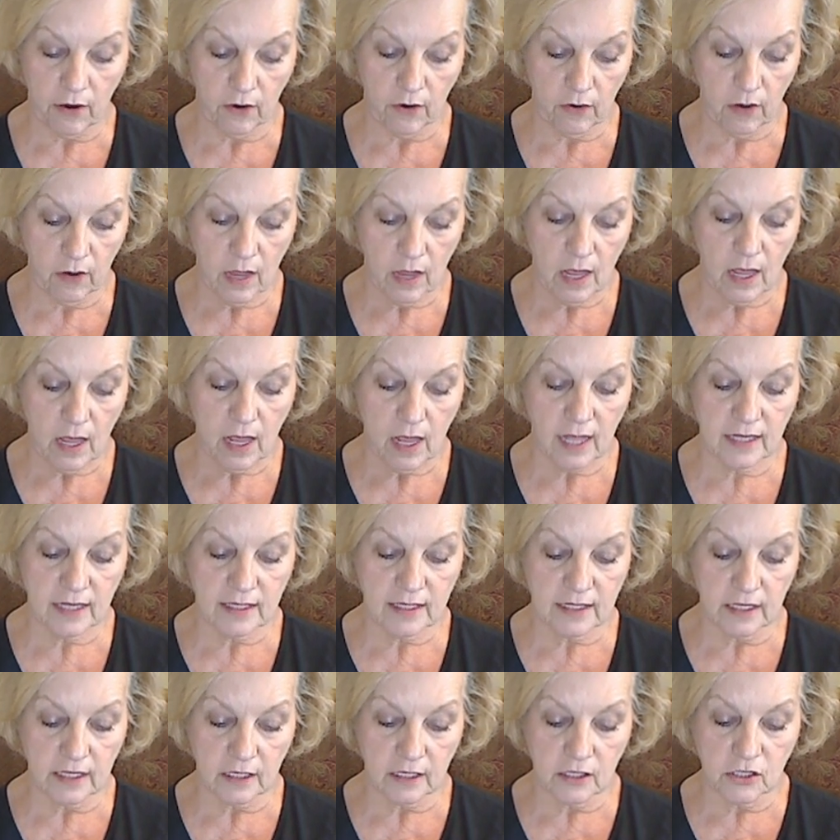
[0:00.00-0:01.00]
from where
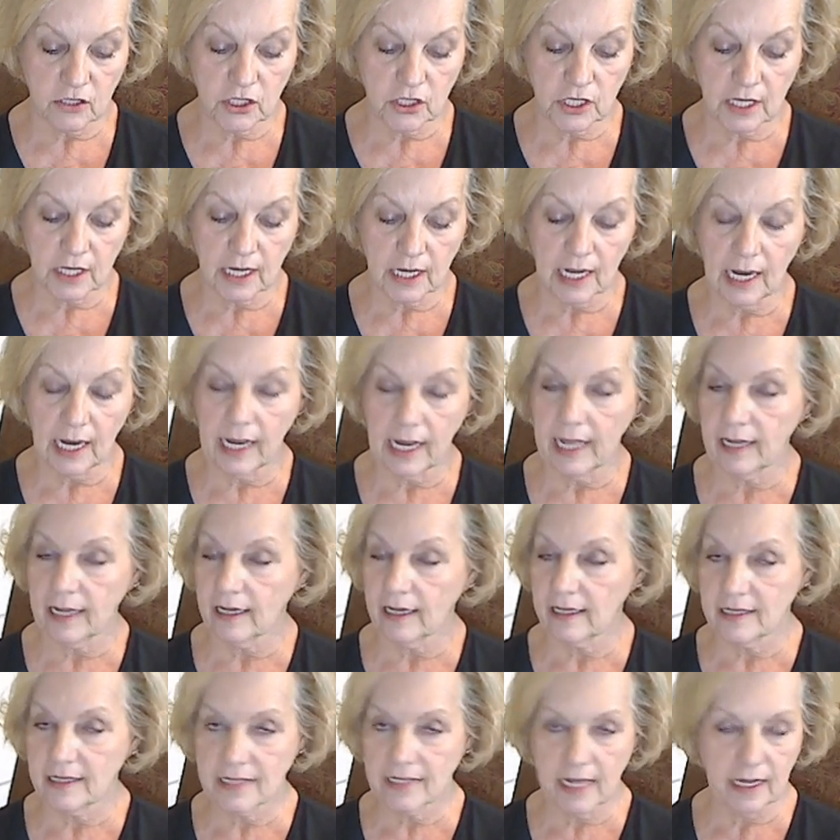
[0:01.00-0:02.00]
there is more
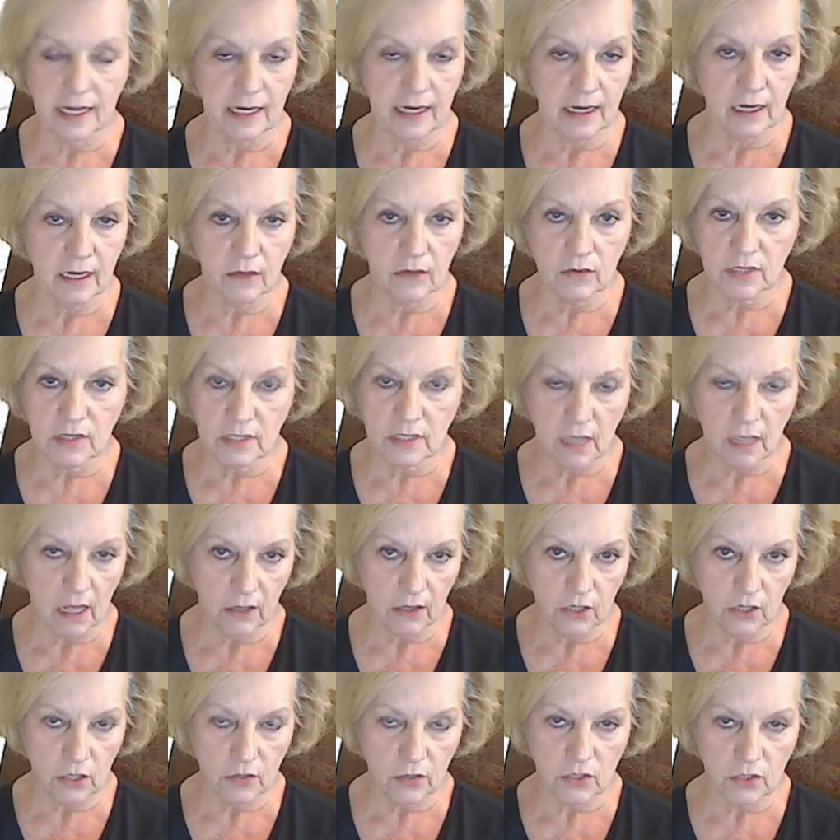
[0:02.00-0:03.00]
water to where there
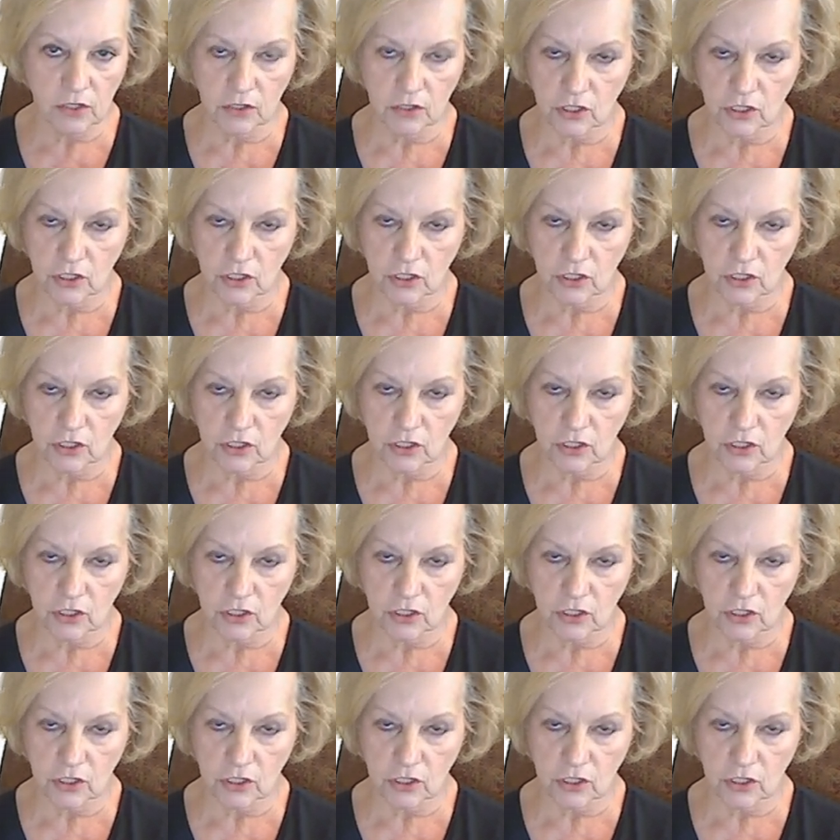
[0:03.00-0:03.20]
is less.